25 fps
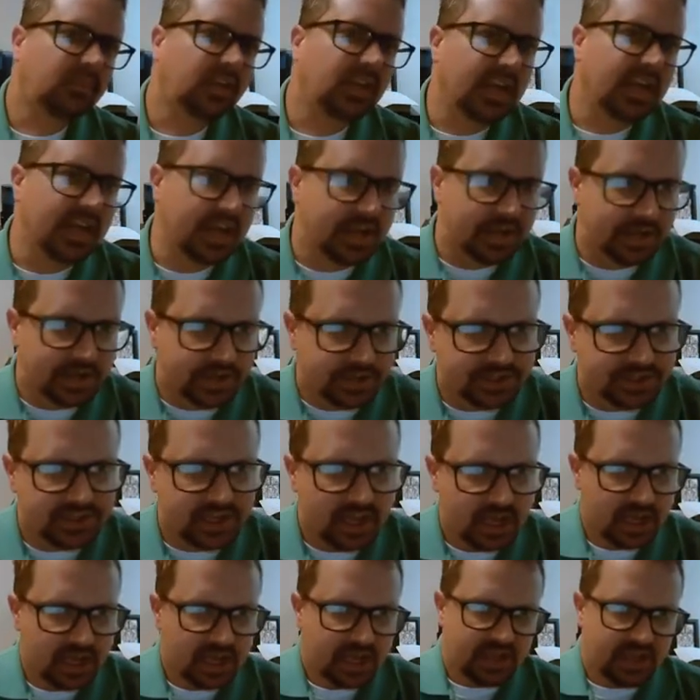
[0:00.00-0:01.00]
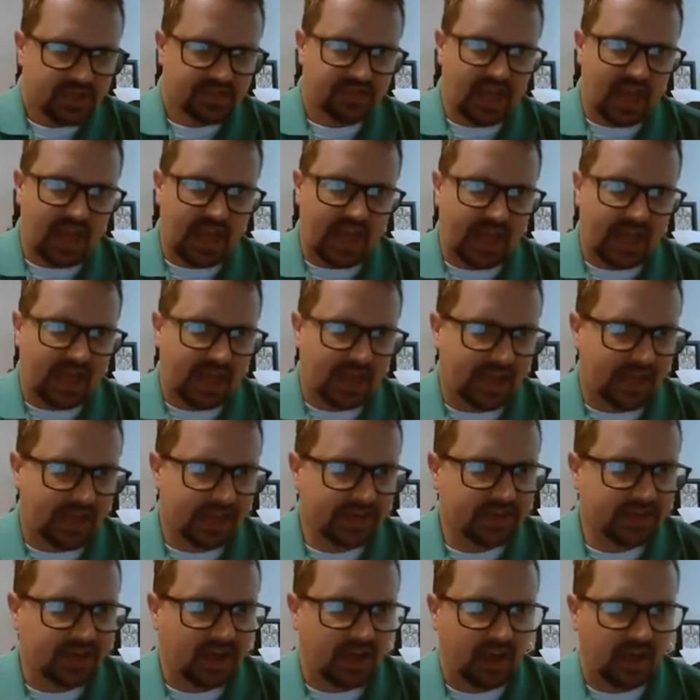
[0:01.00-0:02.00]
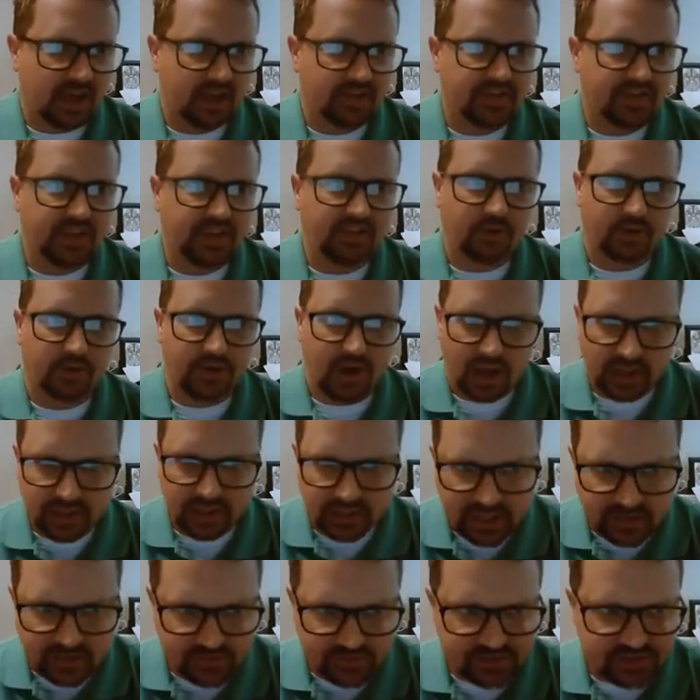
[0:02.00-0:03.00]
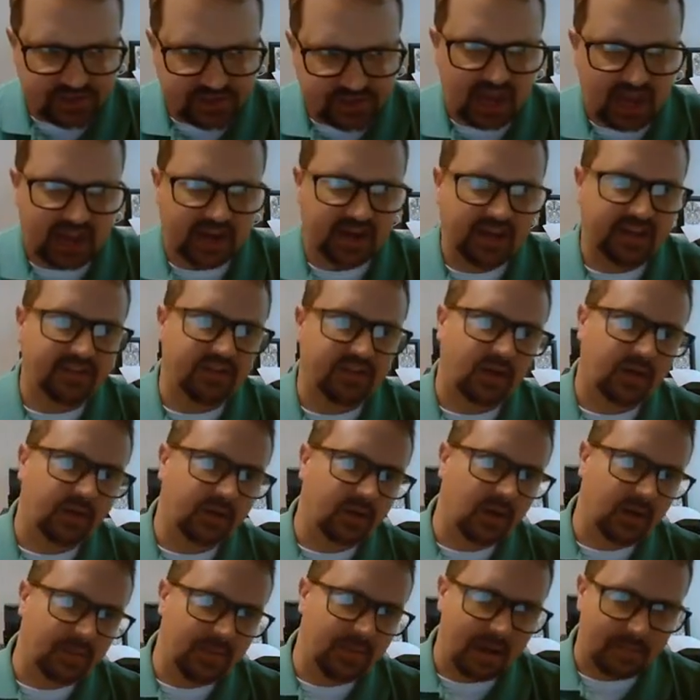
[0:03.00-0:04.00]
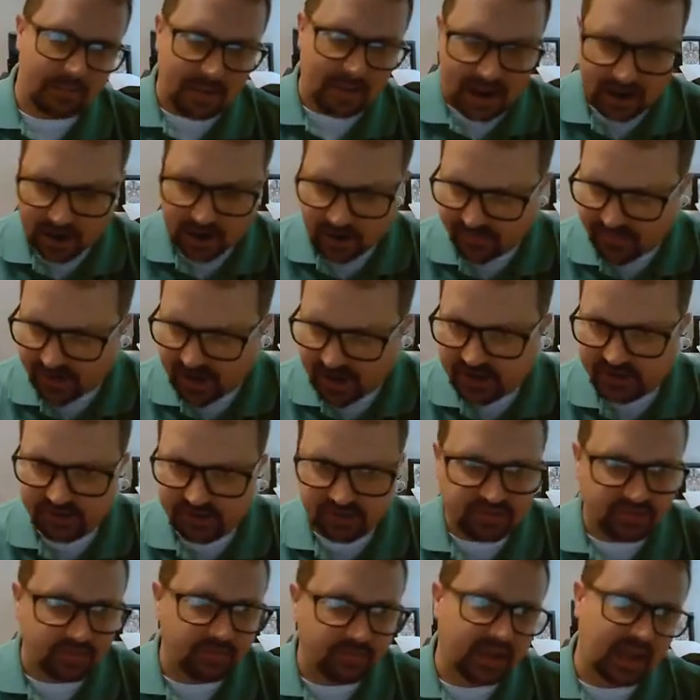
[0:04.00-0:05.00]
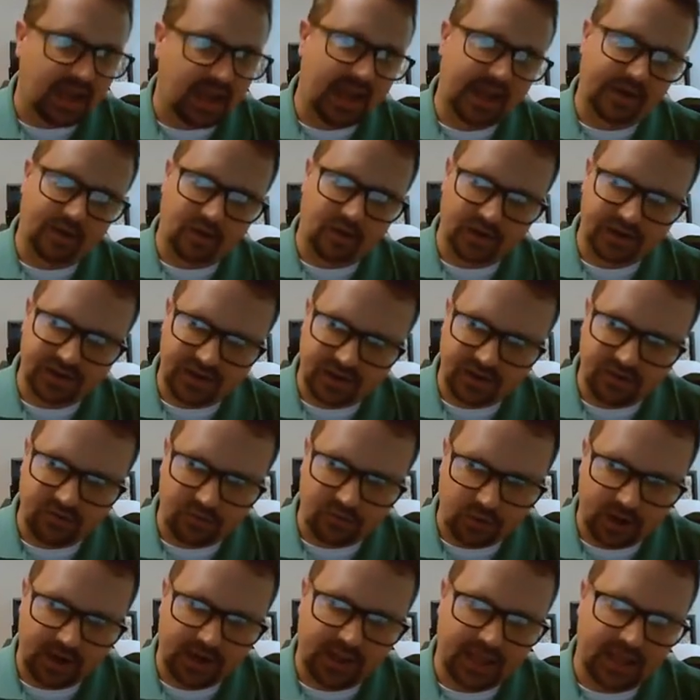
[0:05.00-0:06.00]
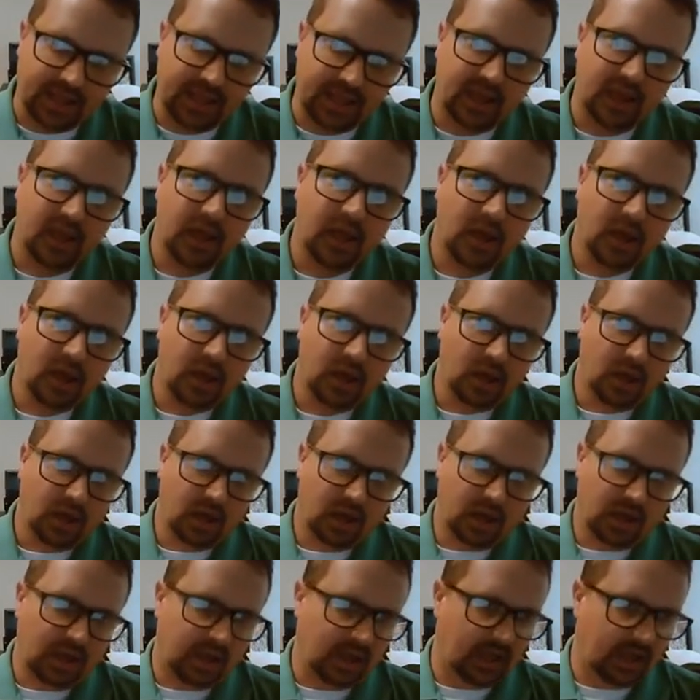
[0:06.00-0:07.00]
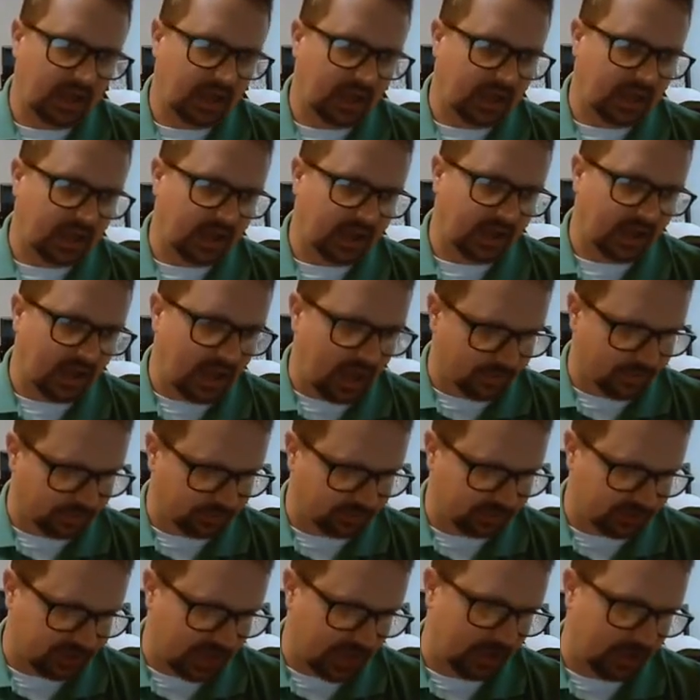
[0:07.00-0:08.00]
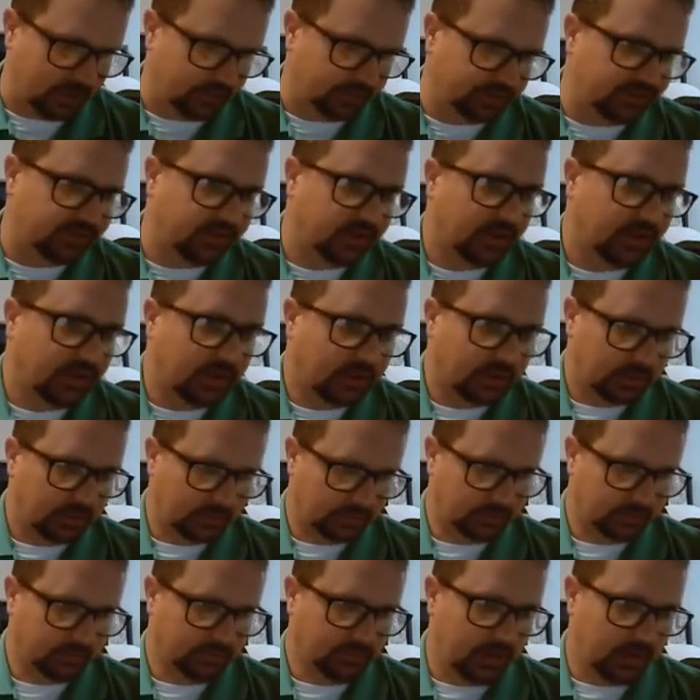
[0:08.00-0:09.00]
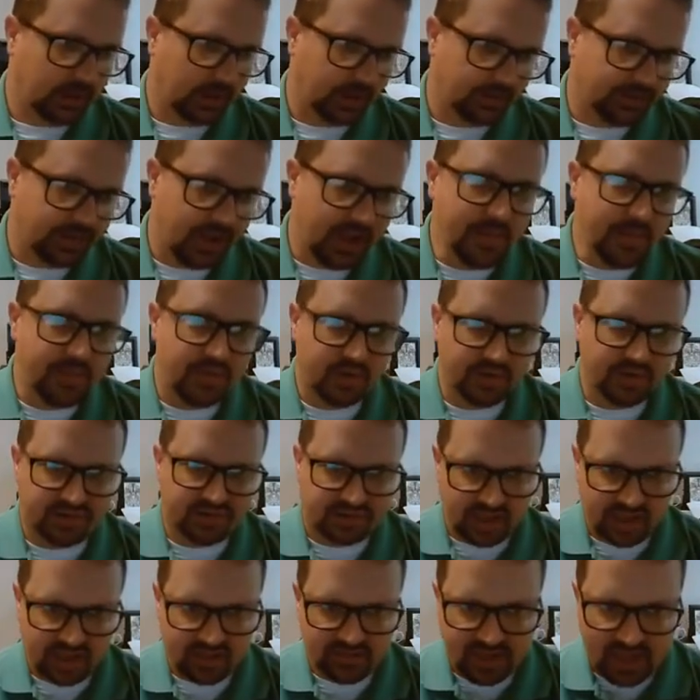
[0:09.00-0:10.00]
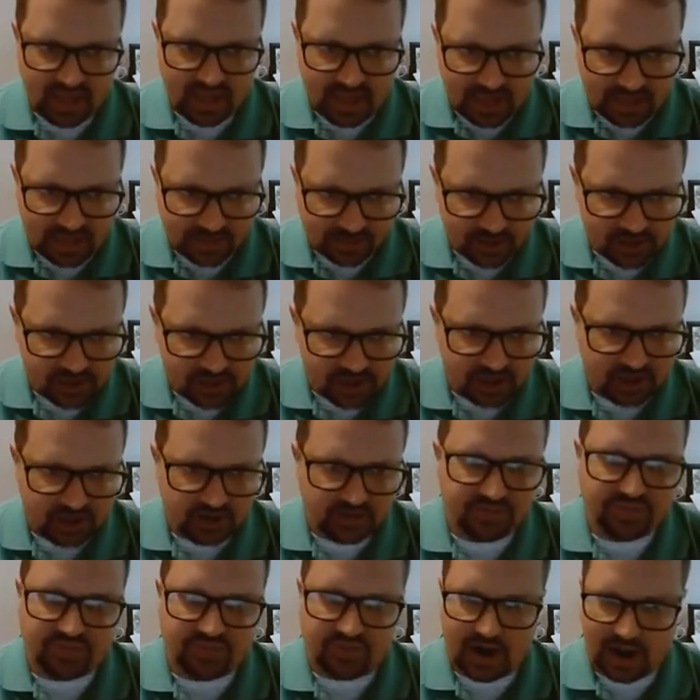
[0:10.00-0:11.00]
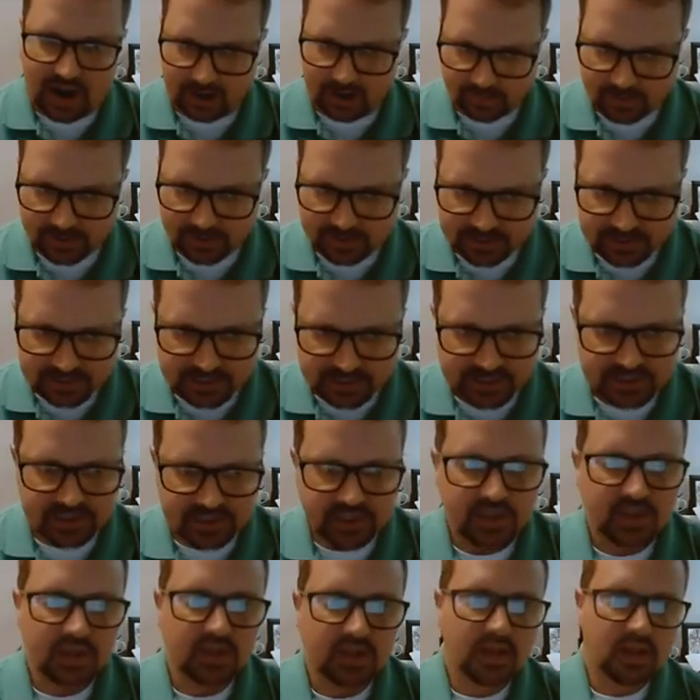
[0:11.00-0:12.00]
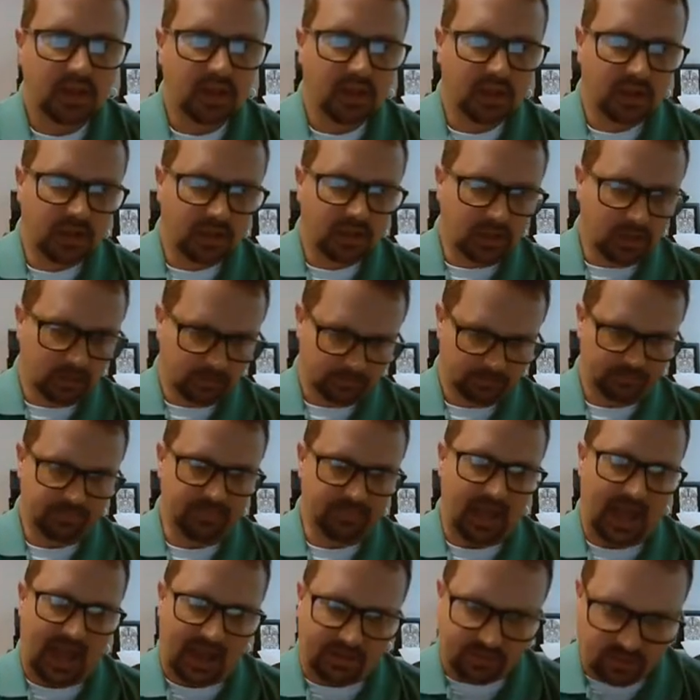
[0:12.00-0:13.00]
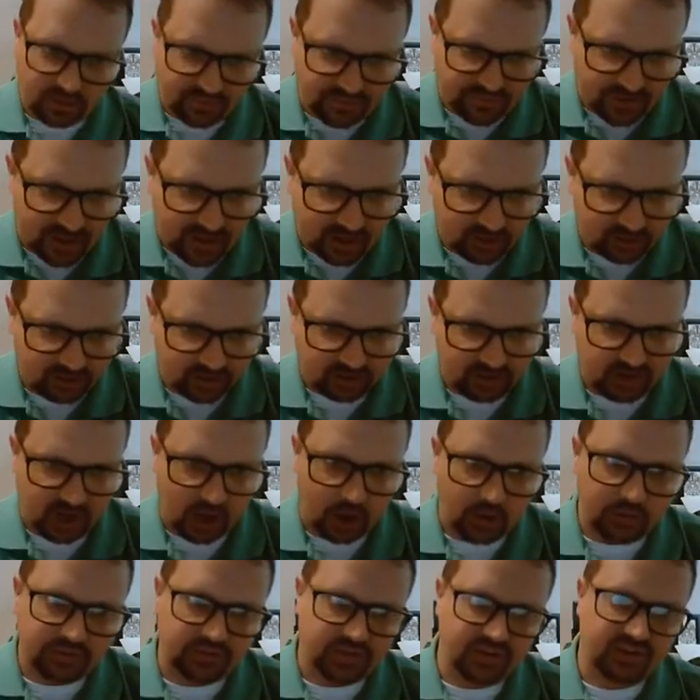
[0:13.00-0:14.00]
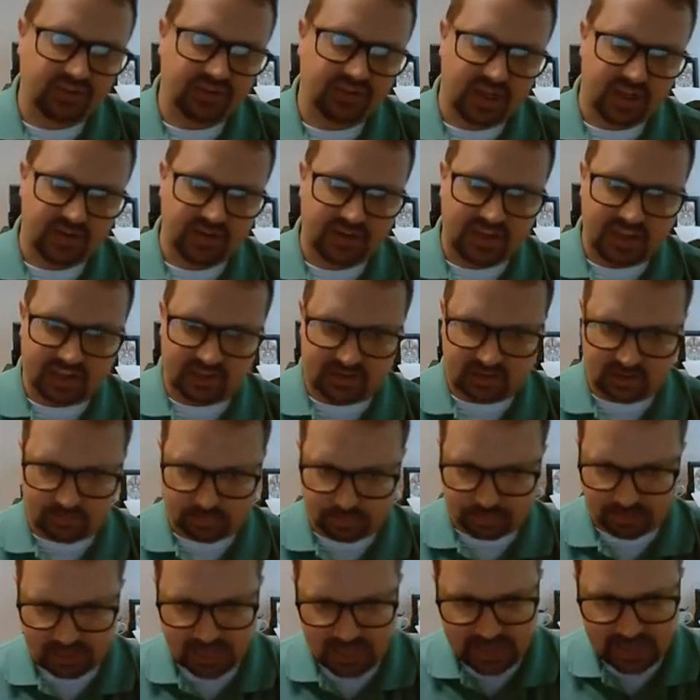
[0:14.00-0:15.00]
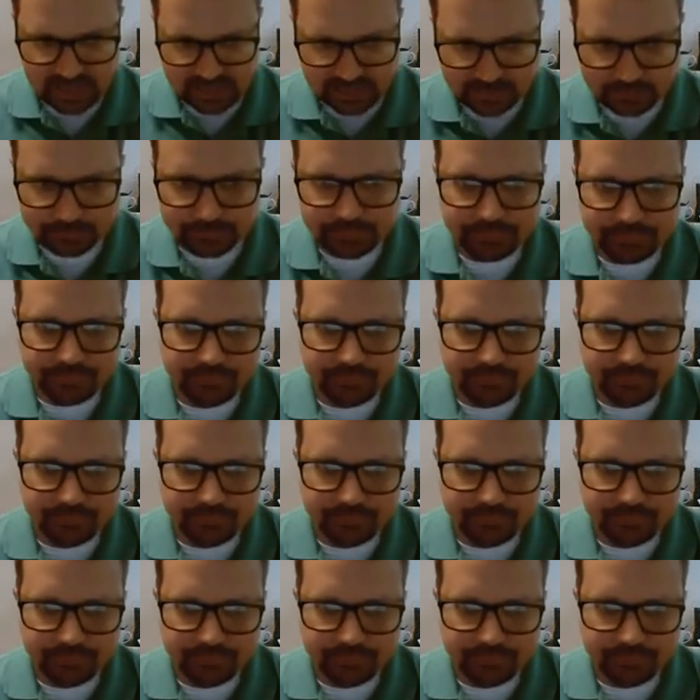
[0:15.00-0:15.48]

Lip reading: is that these are non-lymphocytic. They're going to be a macrophage of some kind or a dendritic. Other cells, they present the antigen fragments after phagocytosis. They display it